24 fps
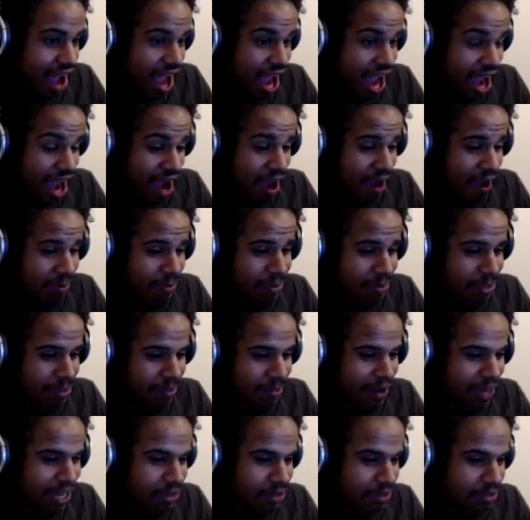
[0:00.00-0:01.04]
I'm
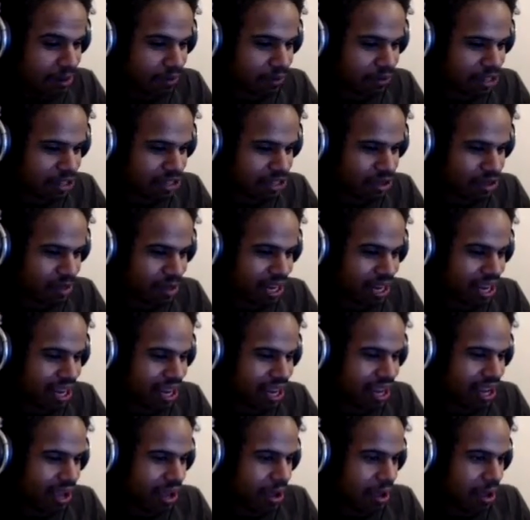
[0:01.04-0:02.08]
surprised when my friend told me,
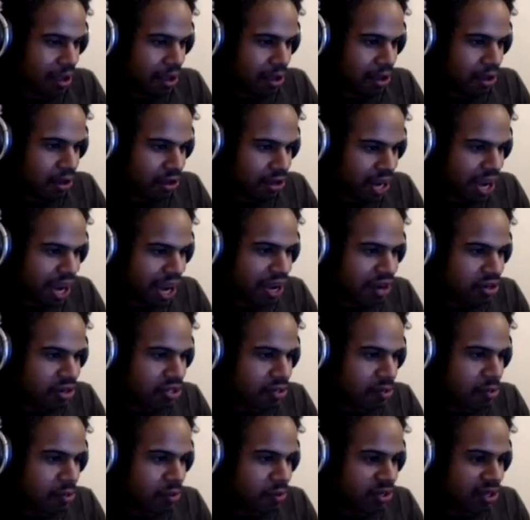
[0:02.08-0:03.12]
"Yeah, you're
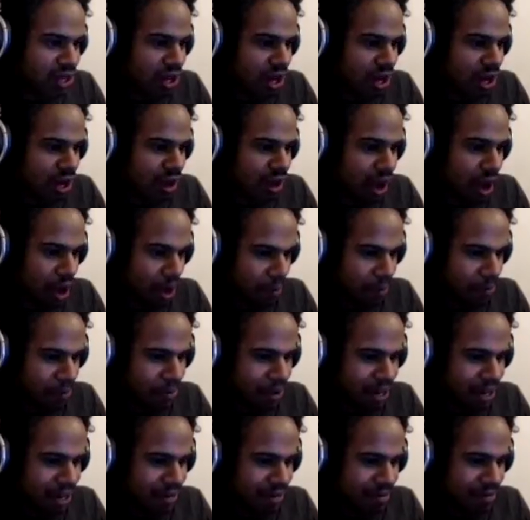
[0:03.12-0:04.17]
supposed to
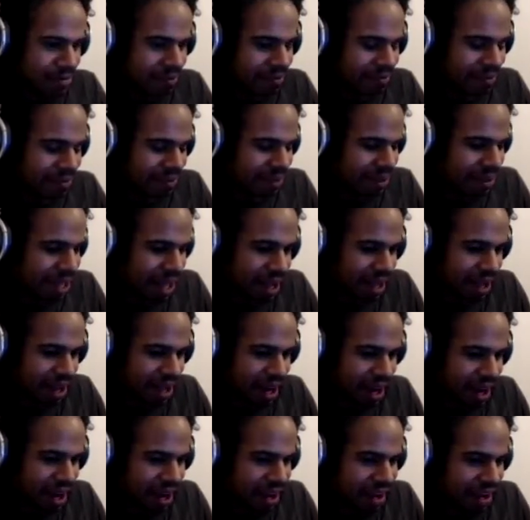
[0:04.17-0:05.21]
upgrade in
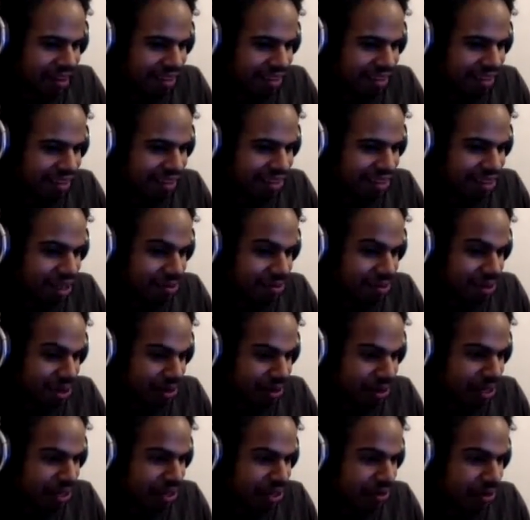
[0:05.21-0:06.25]
I was like,
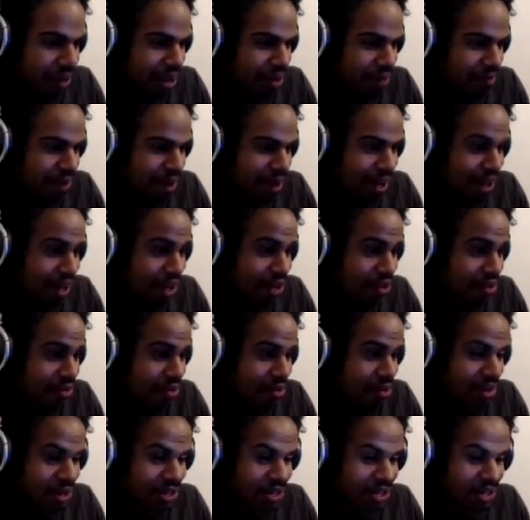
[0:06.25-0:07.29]
holy crap, I didn't know
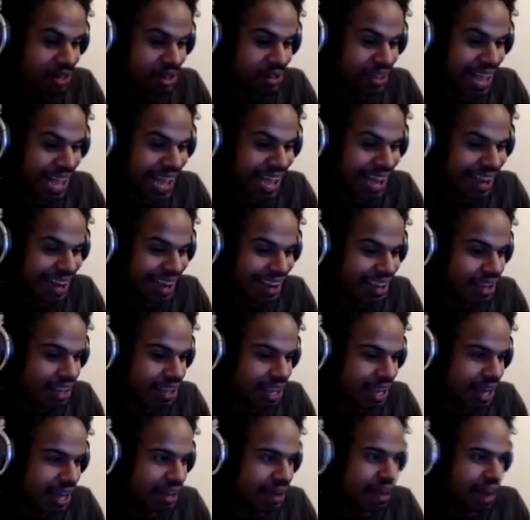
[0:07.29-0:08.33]
you could do that.
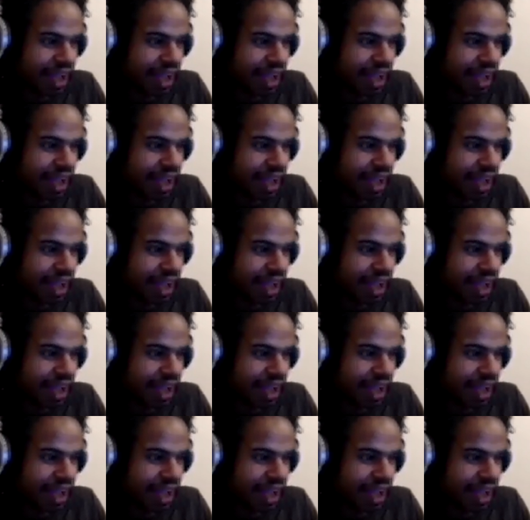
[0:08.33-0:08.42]
And